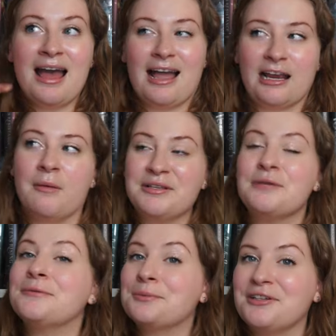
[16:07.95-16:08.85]
I got
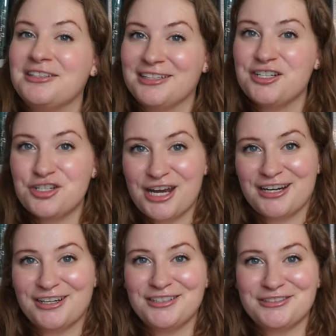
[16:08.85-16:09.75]
myself a really nice
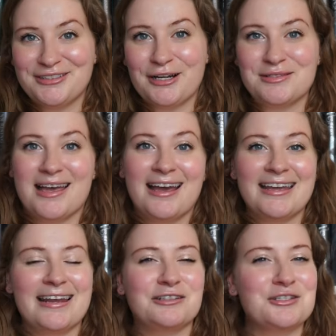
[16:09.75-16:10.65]
chair to read
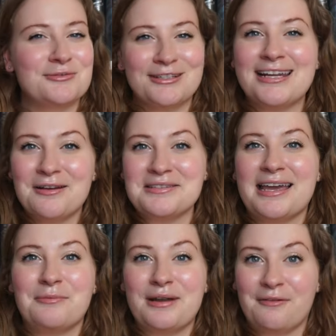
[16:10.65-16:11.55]
outside and just reading
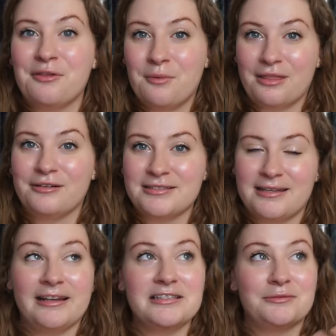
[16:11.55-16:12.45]
outside whenever the weather weather is
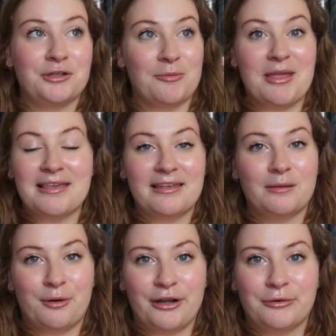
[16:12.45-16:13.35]
nice and really making that a
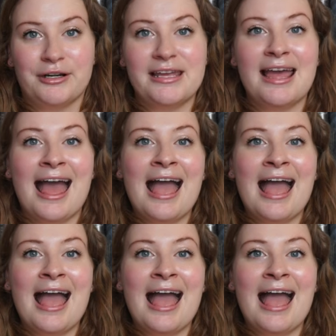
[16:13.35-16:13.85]
priority